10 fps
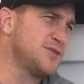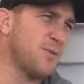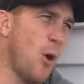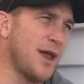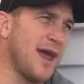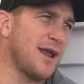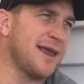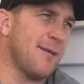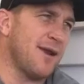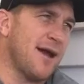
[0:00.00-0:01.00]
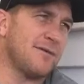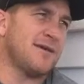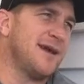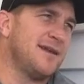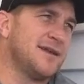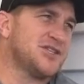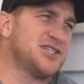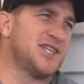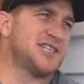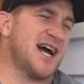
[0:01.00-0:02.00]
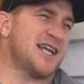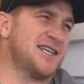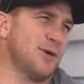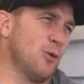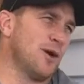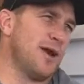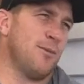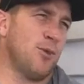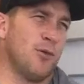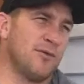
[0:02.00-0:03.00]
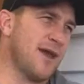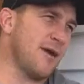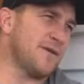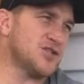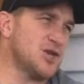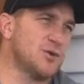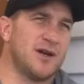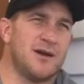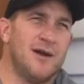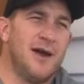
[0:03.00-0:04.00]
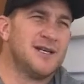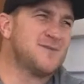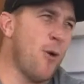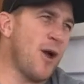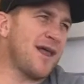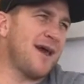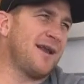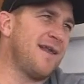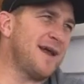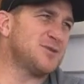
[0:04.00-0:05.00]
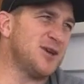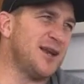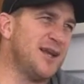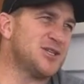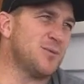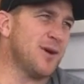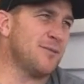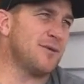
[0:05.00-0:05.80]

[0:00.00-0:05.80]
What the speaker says: Spy Kelly coming out, leading the charge out at Auckland Airport, carrying the shield. You know, Spy Kelly, the absolute legend,